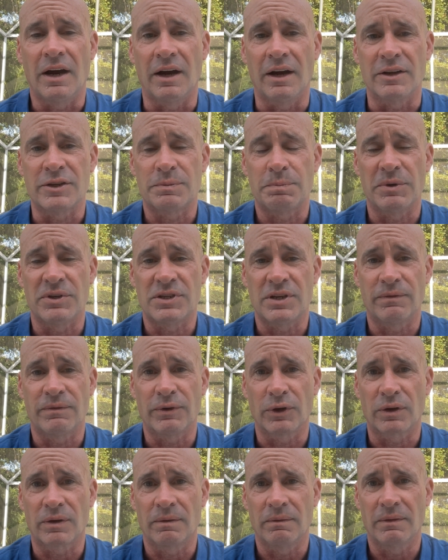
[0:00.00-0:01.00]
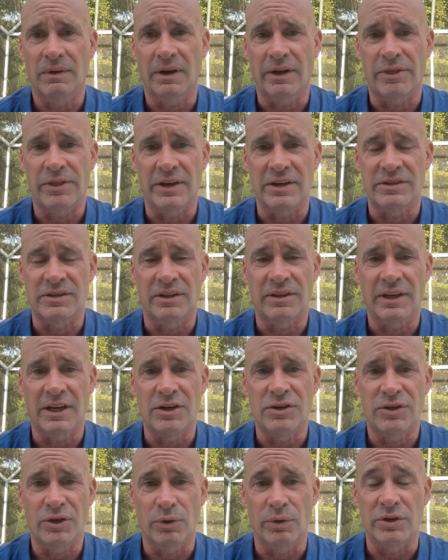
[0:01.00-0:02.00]
specific things that they
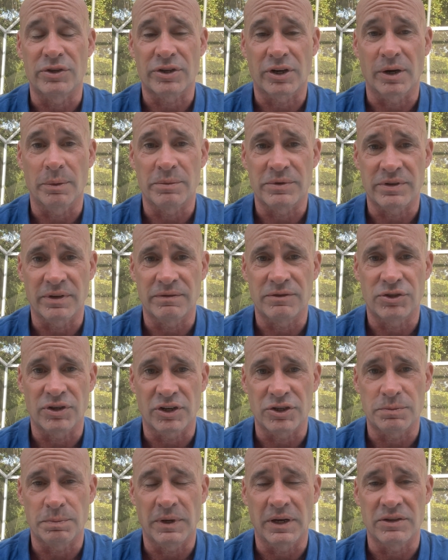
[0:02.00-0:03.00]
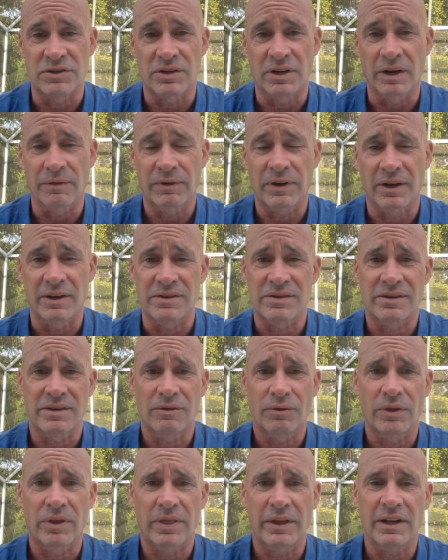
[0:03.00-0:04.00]
do in terms of judgment and significance.
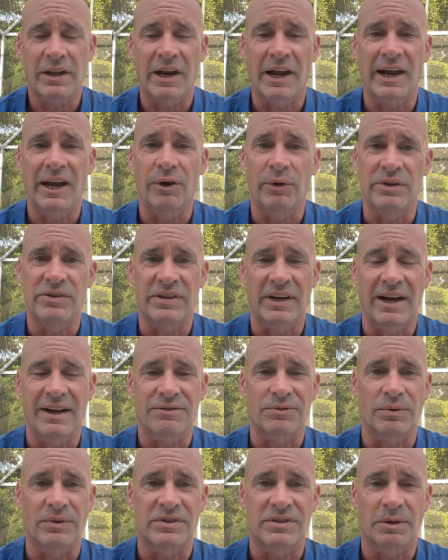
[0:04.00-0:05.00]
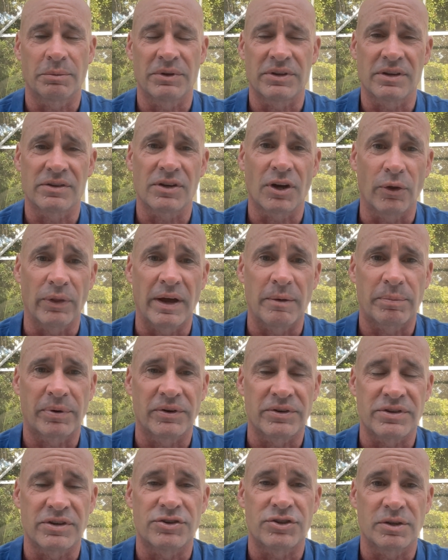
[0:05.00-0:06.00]
The thing that I always ask when someone says, oh, that
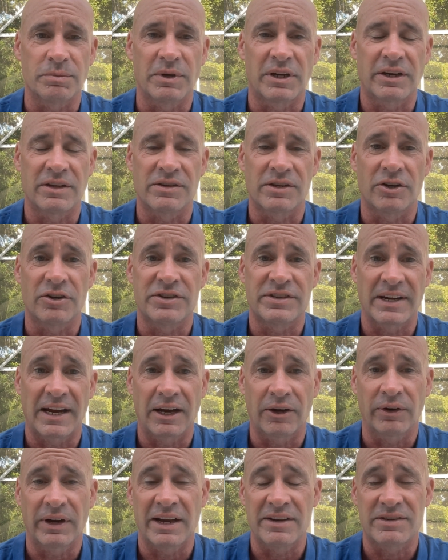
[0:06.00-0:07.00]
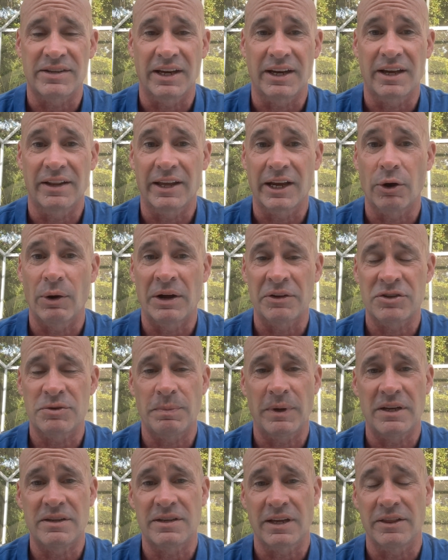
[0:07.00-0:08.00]
person should be considered salary, I say, can they go out and
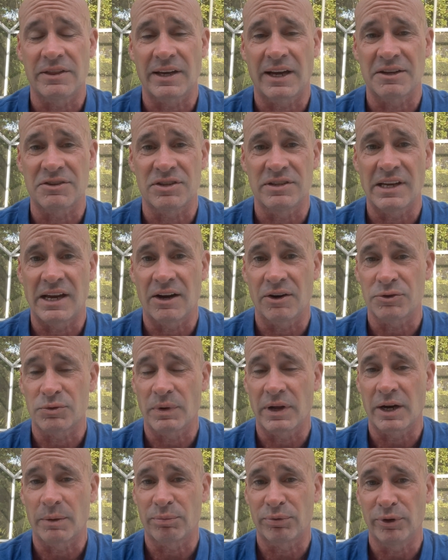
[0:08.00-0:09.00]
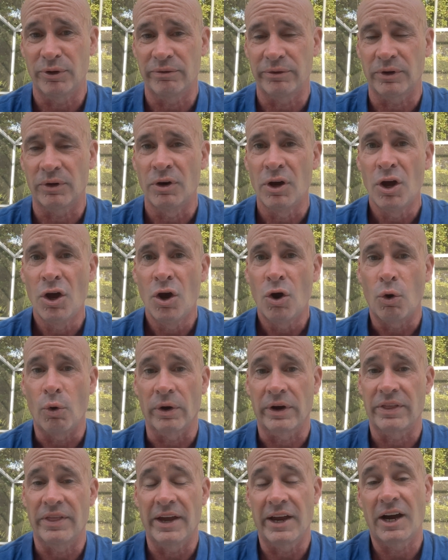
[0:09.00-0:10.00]
spend $10,000 without approval, or
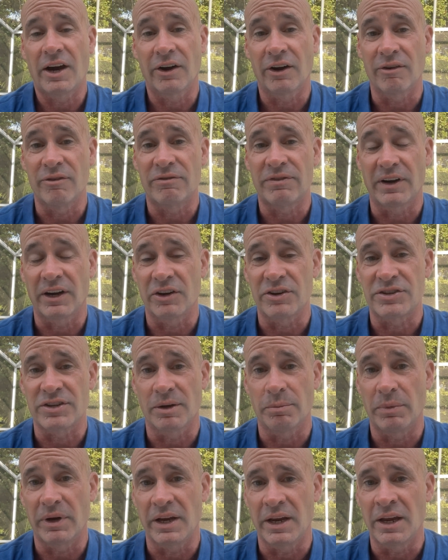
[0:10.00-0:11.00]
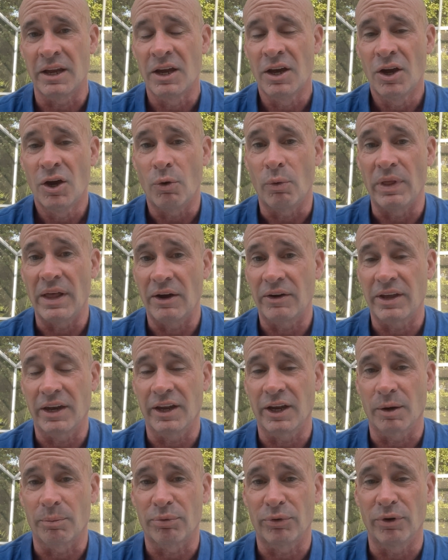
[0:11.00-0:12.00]
can they hire and fire somebody without
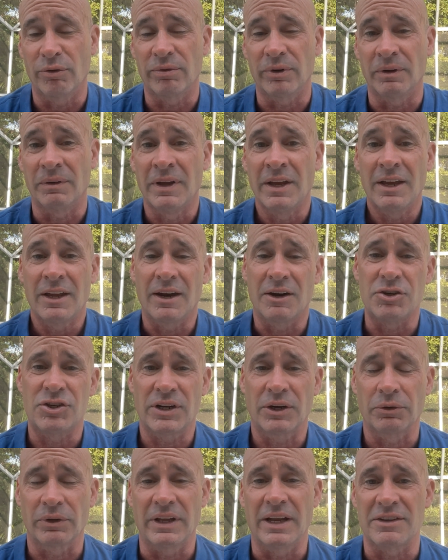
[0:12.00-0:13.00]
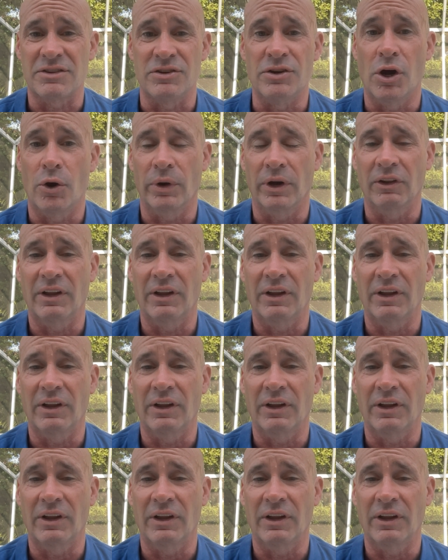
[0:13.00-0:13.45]
getting approval? Now, generally that's no in a